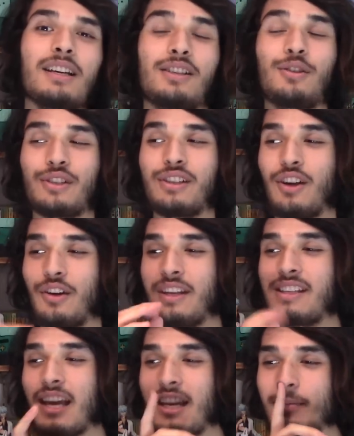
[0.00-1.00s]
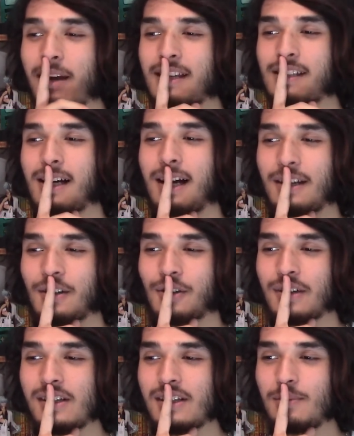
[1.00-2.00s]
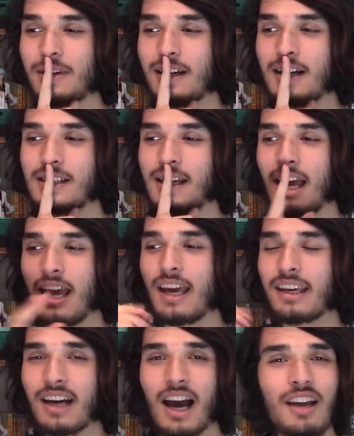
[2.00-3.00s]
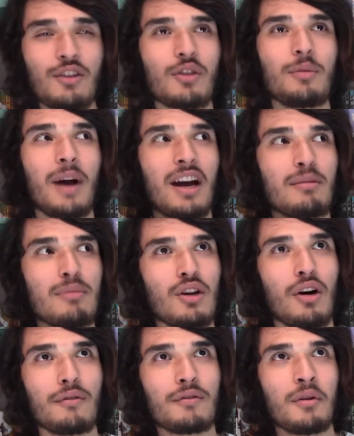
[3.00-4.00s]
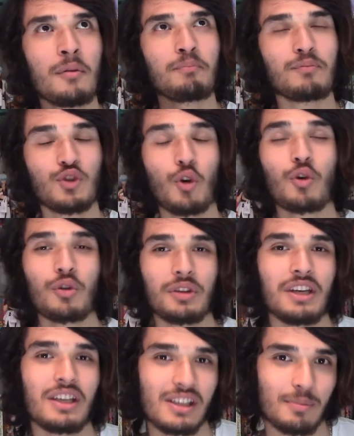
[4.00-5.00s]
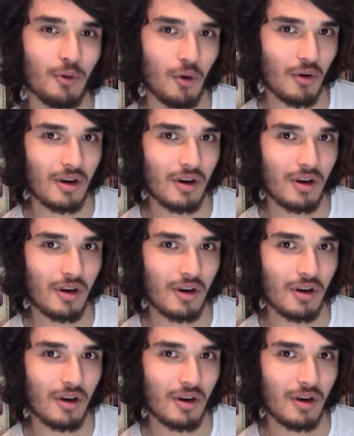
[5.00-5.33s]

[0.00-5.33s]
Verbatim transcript: Seriously though, this anime is kind of cringy because it kind of reminded me of Dora the Explorer.